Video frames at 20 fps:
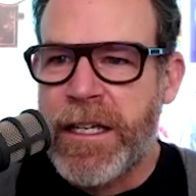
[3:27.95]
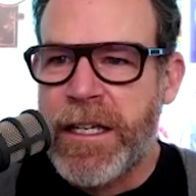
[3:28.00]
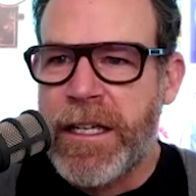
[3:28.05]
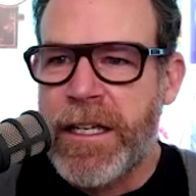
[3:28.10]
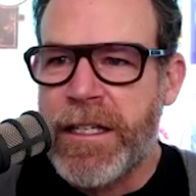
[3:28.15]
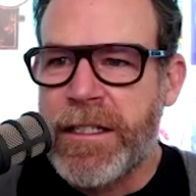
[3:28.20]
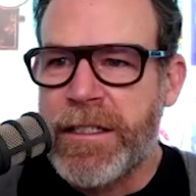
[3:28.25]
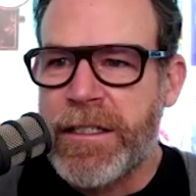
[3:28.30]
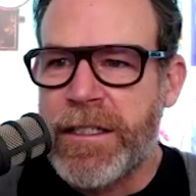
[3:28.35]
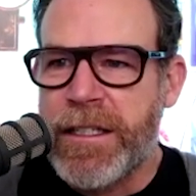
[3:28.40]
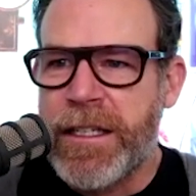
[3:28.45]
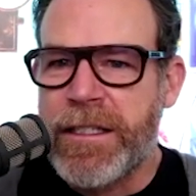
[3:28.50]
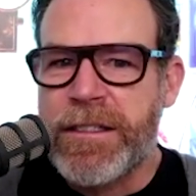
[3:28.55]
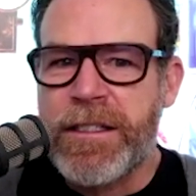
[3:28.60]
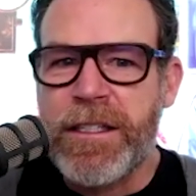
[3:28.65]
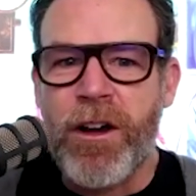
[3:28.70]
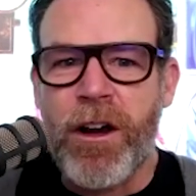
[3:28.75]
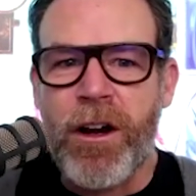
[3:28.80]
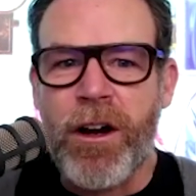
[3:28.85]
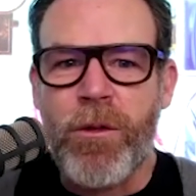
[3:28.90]
is
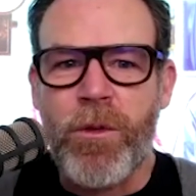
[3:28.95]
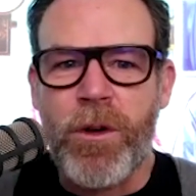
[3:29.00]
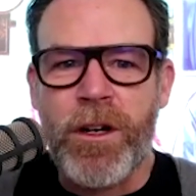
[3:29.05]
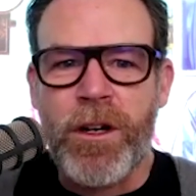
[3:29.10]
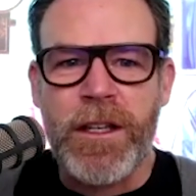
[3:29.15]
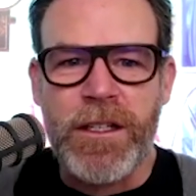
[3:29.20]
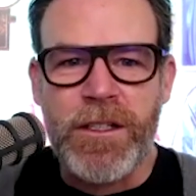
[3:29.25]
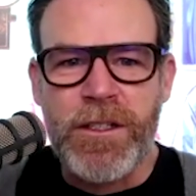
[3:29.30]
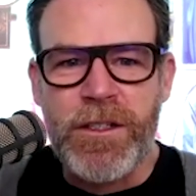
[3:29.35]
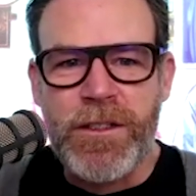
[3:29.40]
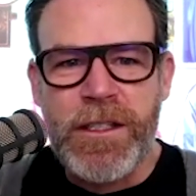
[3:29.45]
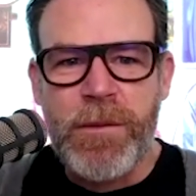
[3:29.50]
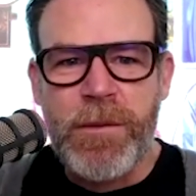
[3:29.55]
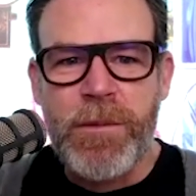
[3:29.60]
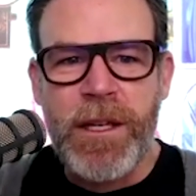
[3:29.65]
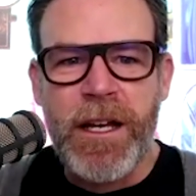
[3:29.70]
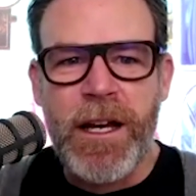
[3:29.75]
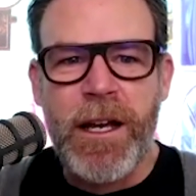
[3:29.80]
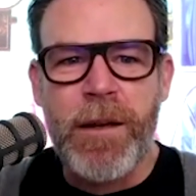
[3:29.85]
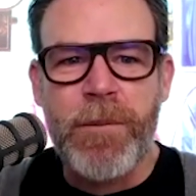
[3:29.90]
the artwork that you see
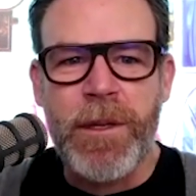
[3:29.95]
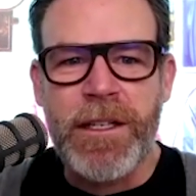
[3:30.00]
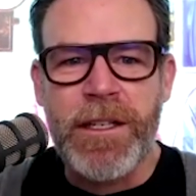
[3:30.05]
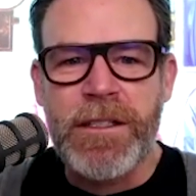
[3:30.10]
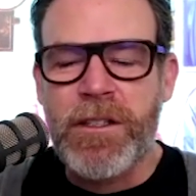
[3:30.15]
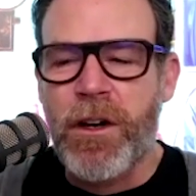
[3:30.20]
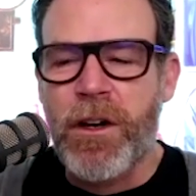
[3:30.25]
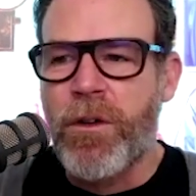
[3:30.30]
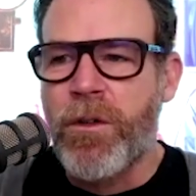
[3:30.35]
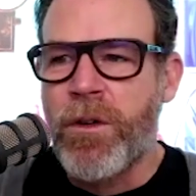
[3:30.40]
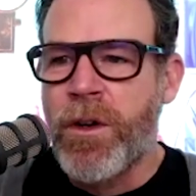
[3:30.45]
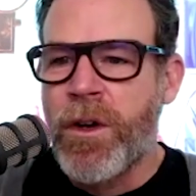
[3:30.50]
behind me. So